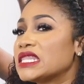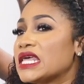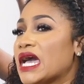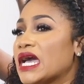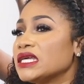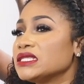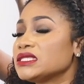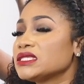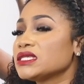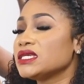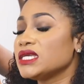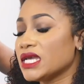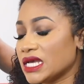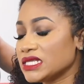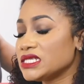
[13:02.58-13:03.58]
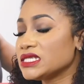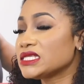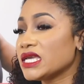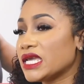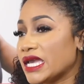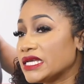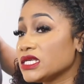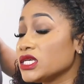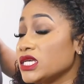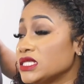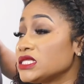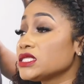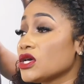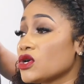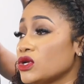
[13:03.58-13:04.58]
that, as you say, yeah, it
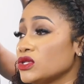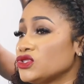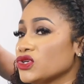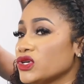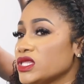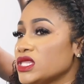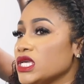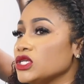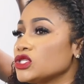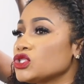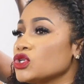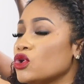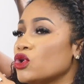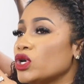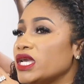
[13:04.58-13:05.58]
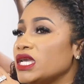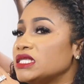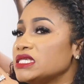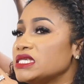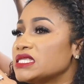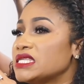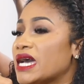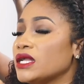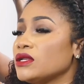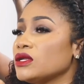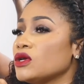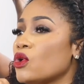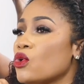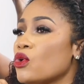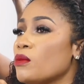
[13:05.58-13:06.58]
is a cultural thing. So it is that,
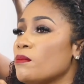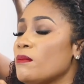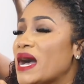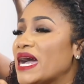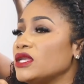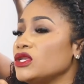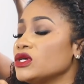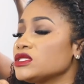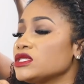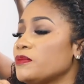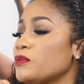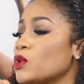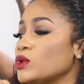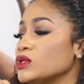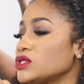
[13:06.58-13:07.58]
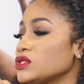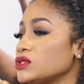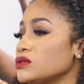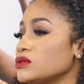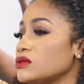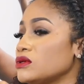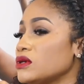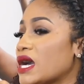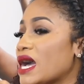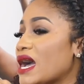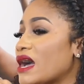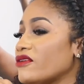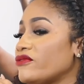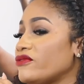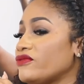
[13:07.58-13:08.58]
oh, man not supposed to
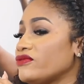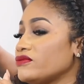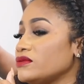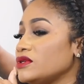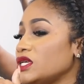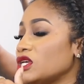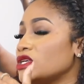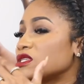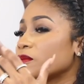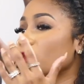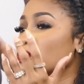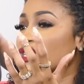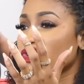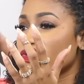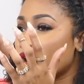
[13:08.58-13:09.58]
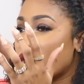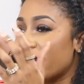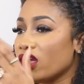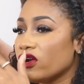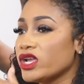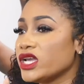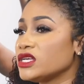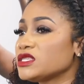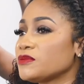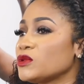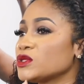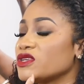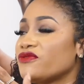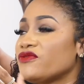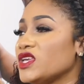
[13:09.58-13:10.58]
have, you're not supposed to cry or you're not supposed
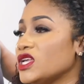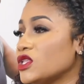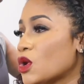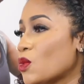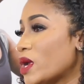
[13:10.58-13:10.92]
to feel no way